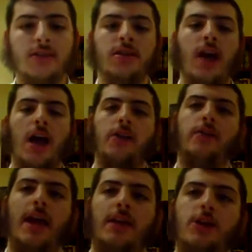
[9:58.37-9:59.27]
into
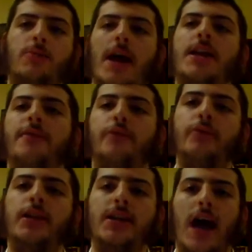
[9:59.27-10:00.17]
conquering Edom. I never
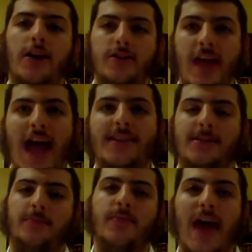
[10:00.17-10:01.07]
really conquered the
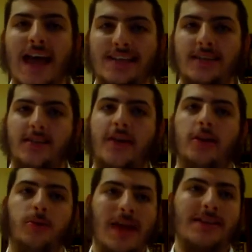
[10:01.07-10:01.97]
etzem, the essence of
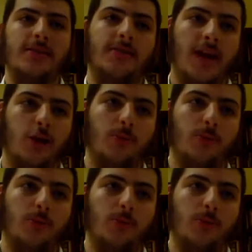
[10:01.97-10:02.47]
Edom. The essence of